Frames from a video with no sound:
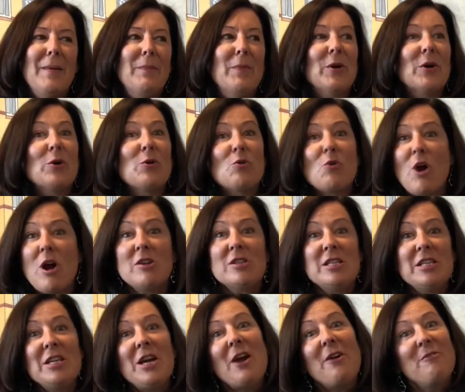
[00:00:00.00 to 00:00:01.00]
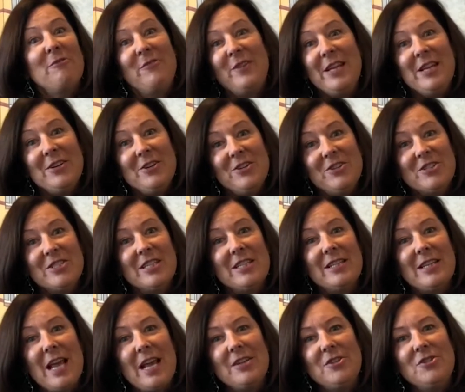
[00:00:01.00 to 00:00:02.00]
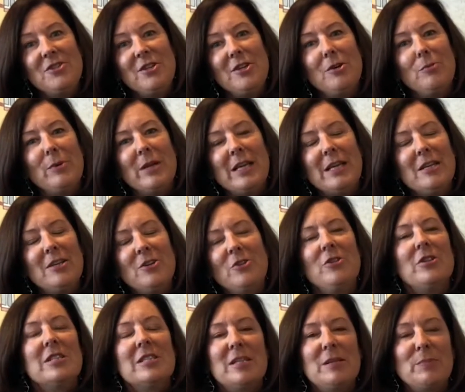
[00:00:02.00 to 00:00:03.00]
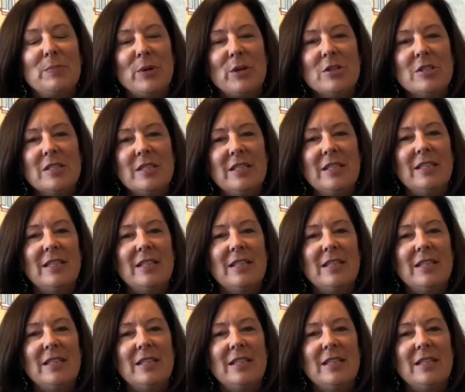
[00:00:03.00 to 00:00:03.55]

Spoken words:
We're crossing our fingers that next year we can do this in person